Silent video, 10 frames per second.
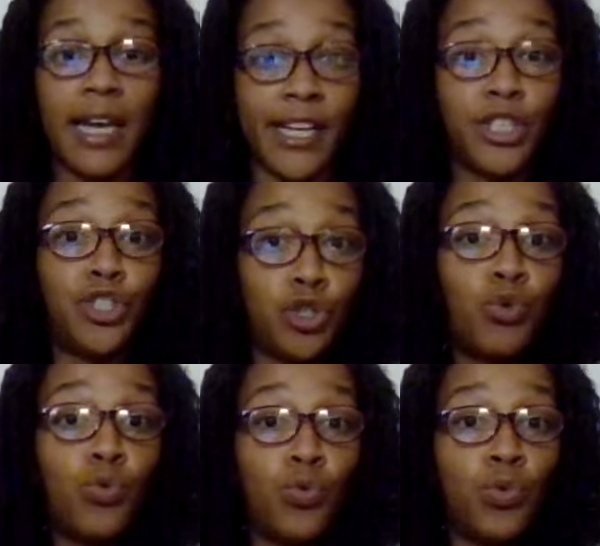in
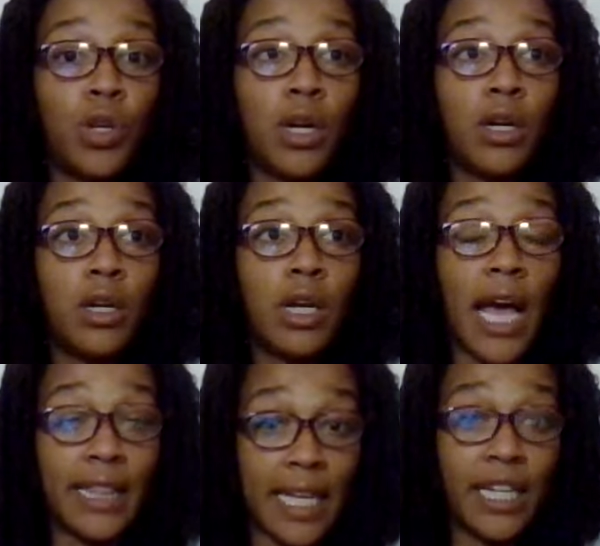June,
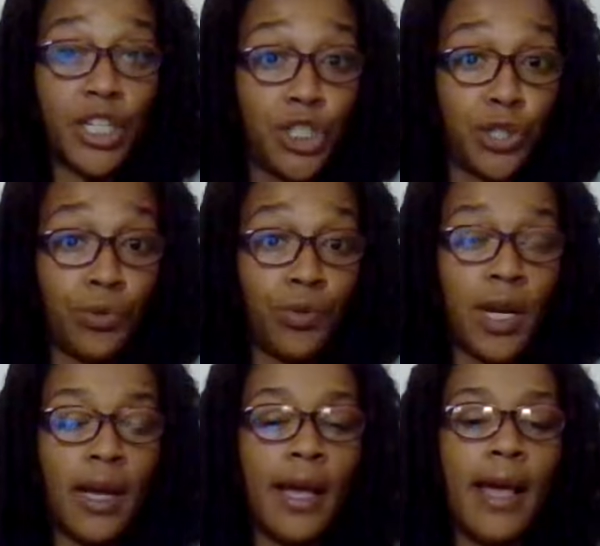at the end of June.
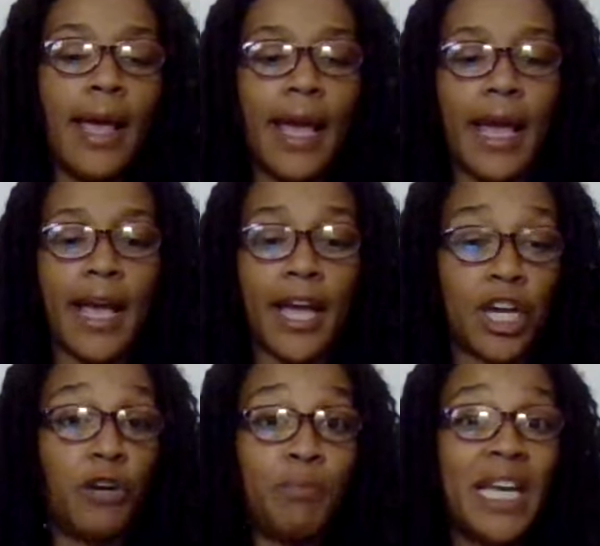It
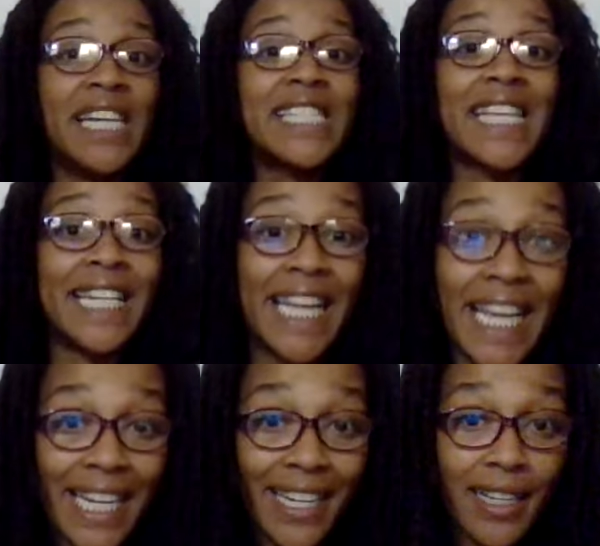could be
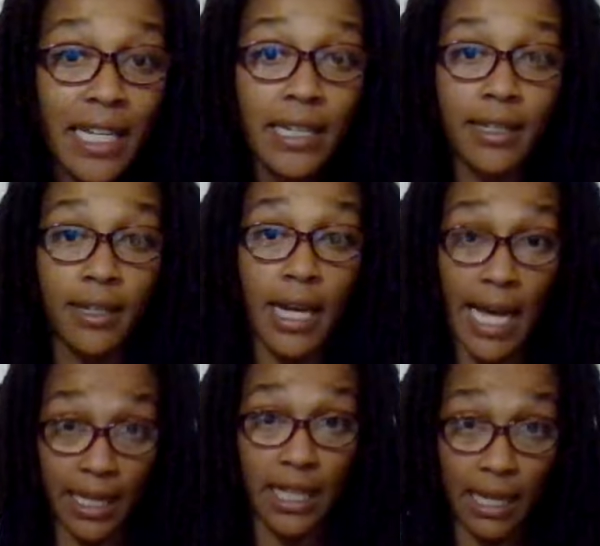ascending
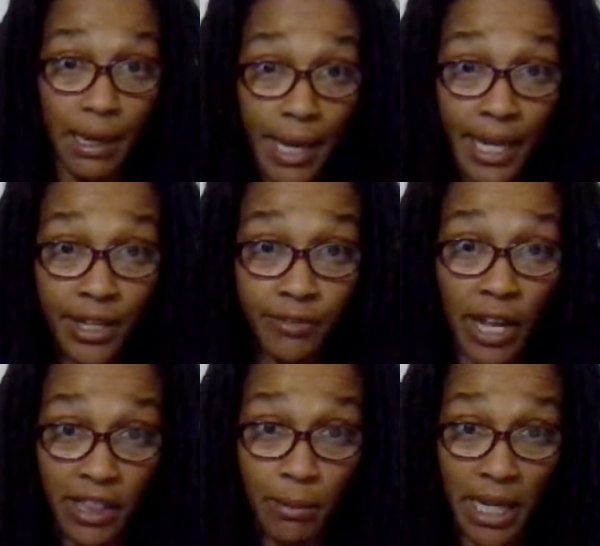at the end of,
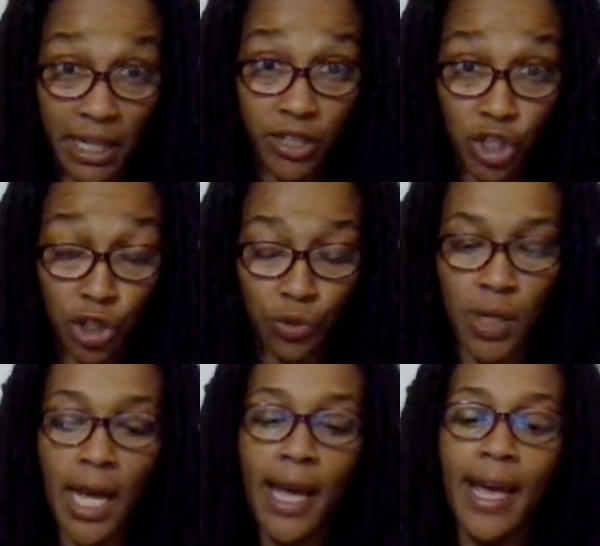at the end of
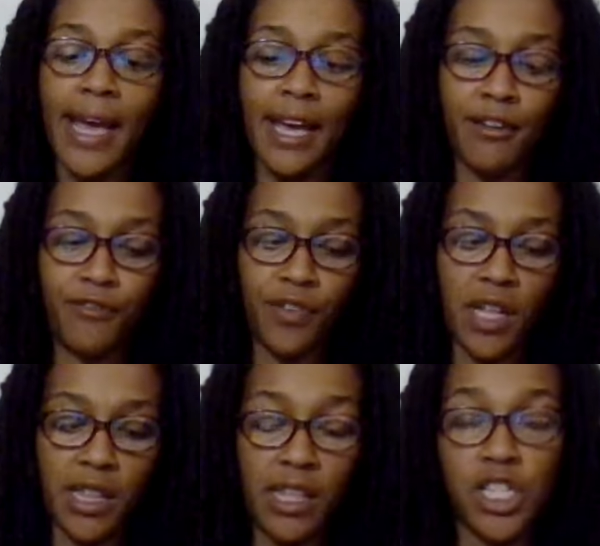June if
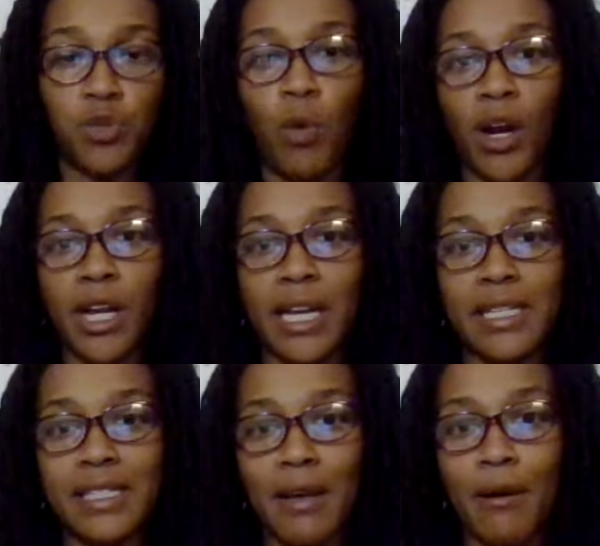this work
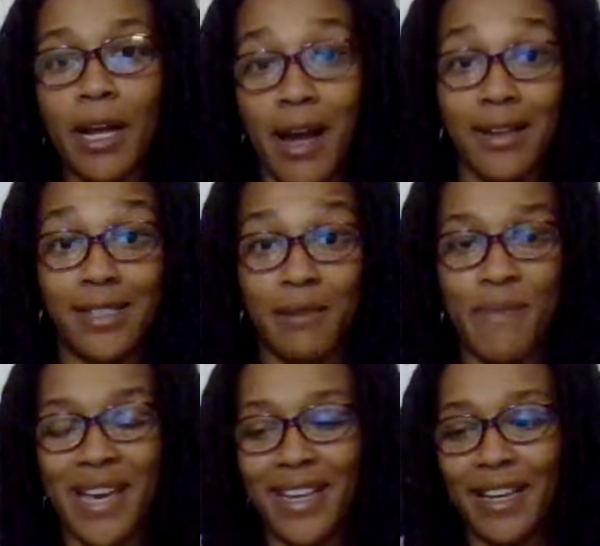is
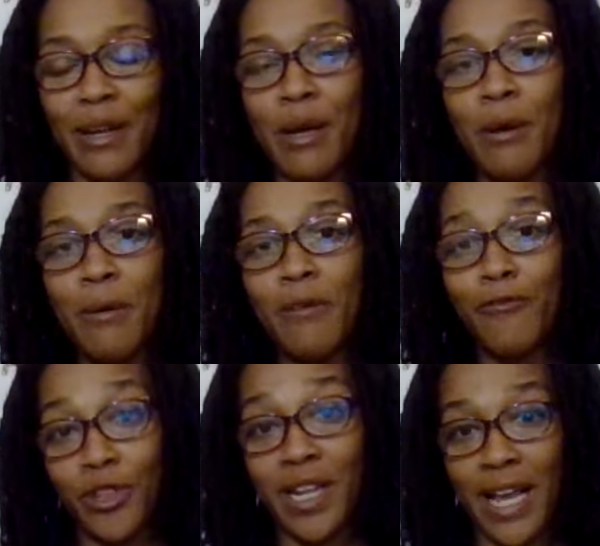consummated
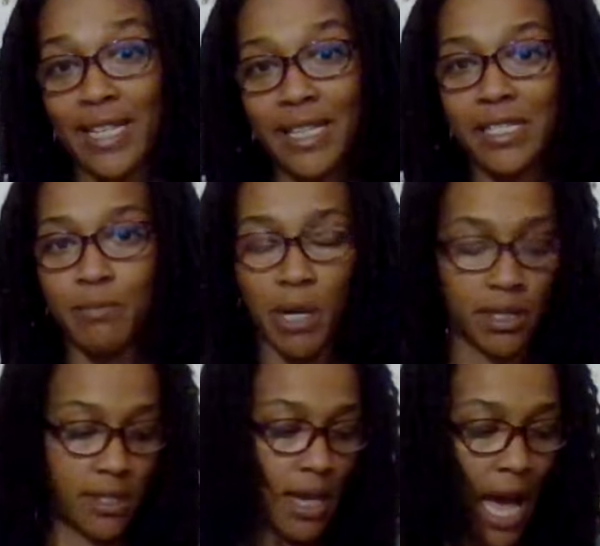for the next six
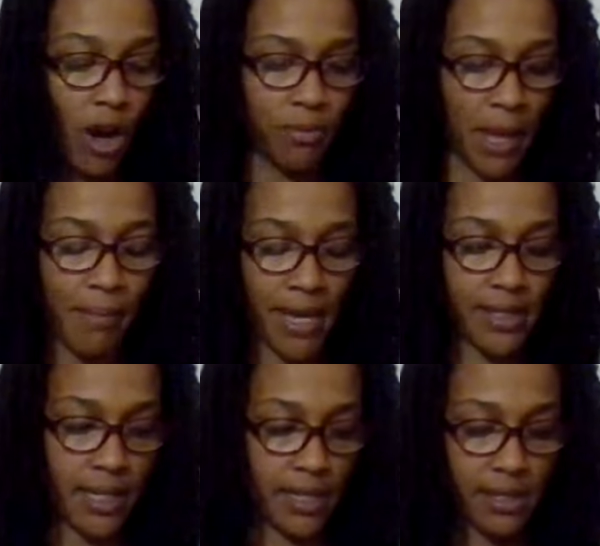months. I hope that makes
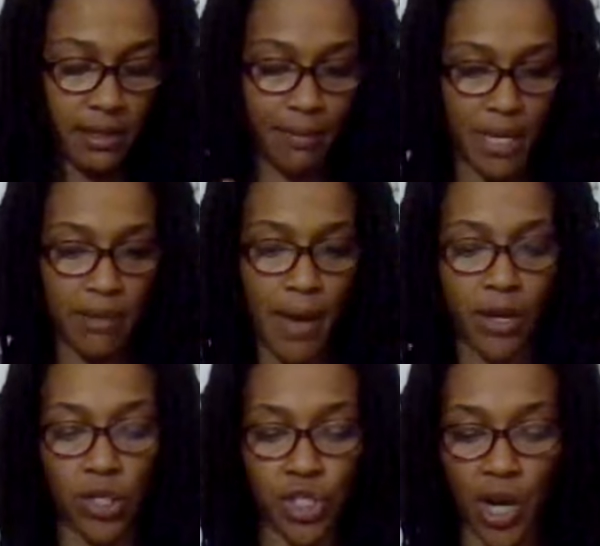sense. Let me get
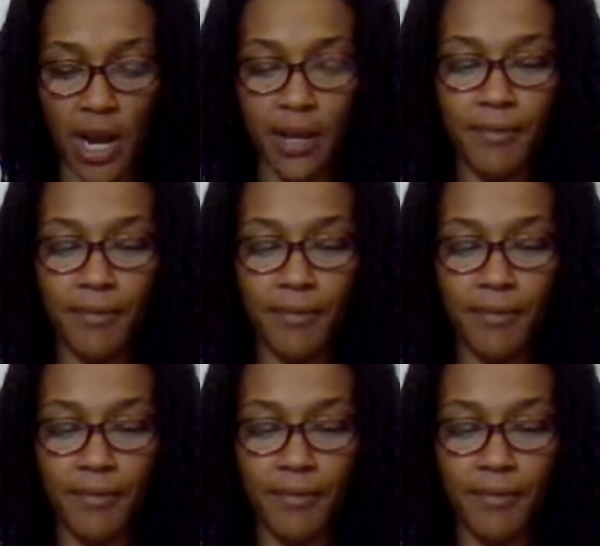back on track.